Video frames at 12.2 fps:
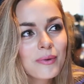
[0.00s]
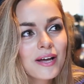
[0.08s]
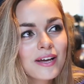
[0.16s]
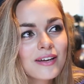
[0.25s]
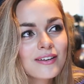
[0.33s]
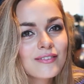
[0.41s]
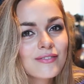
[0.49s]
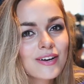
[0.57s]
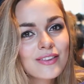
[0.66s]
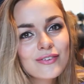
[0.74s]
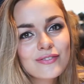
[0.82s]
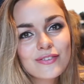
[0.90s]
I'd
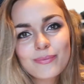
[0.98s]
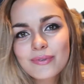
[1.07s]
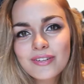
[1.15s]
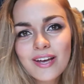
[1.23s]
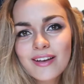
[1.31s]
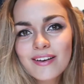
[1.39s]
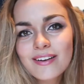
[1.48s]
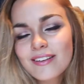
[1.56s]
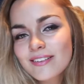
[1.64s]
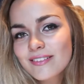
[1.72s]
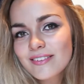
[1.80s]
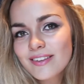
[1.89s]
rather just pretend I
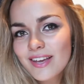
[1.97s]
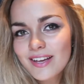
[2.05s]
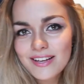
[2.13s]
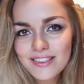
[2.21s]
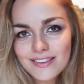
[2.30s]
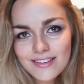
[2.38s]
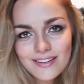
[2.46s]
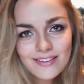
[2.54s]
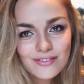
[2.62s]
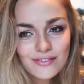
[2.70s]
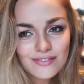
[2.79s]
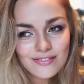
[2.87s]
didn't see anything
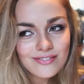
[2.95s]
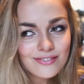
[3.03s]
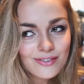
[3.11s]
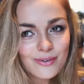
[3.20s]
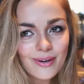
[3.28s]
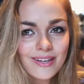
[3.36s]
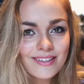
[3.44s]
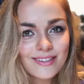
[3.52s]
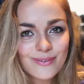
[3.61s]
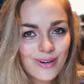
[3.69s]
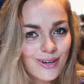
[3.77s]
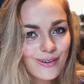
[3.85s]
and just quietly
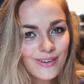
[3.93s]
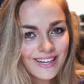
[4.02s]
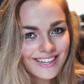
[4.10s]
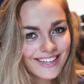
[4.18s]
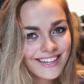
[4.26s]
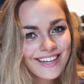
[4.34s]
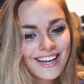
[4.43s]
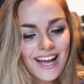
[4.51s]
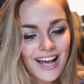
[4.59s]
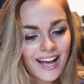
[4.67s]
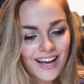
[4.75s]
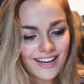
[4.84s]
walk away.
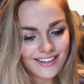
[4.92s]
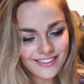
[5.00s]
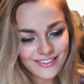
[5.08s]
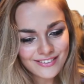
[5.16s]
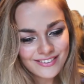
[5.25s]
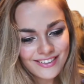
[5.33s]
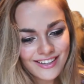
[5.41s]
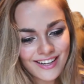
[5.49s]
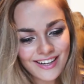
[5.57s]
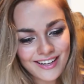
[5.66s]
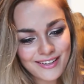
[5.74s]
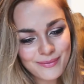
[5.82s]
I don't know.
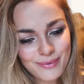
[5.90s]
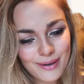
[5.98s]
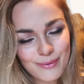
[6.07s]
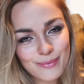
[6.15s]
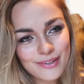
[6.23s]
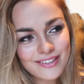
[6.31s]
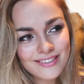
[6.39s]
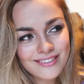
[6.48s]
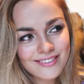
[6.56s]
I'd probably...